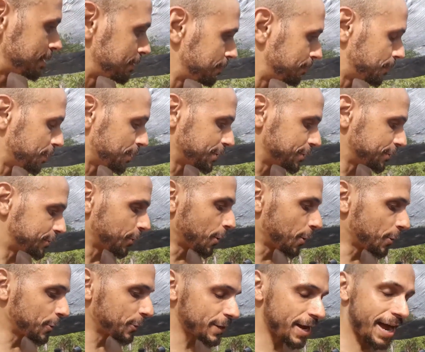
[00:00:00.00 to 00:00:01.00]
But in
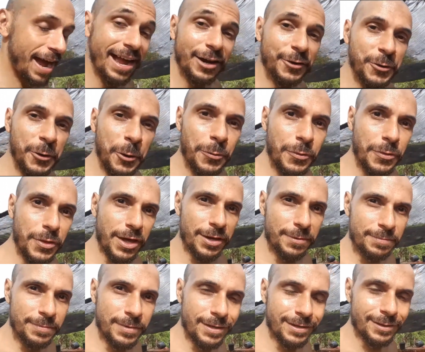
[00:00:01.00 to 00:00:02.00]
turn I grow
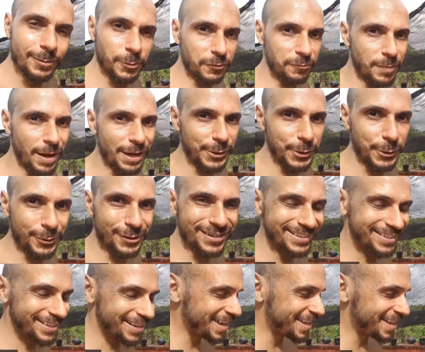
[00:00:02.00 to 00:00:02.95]
them with my urine.